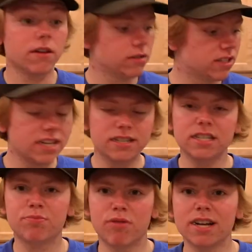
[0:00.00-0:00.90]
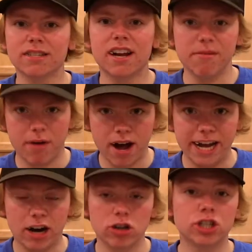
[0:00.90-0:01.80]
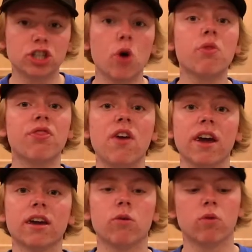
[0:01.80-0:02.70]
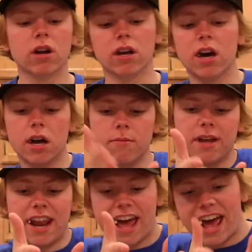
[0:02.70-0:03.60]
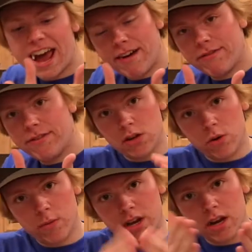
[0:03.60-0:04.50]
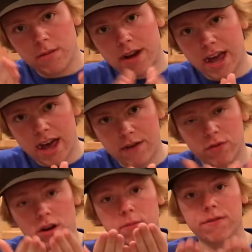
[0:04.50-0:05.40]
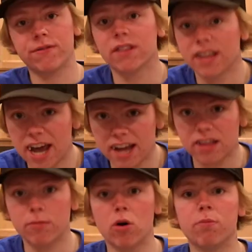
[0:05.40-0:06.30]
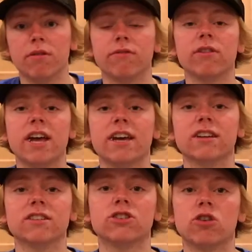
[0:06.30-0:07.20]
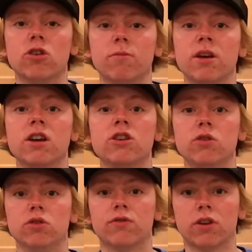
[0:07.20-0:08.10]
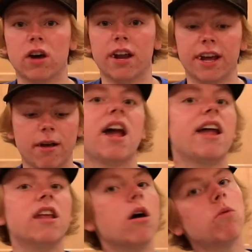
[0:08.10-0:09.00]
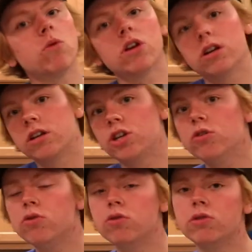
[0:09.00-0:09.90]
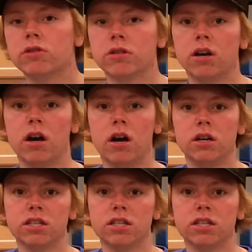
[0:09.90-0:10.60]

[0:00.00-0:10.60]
since these breasts that I buy are so thick, we're gonna cut them in half. And when we cut them in half, we're gonna be filleting them open. Filleting is a term used for cutting. And then we're gonna use uh,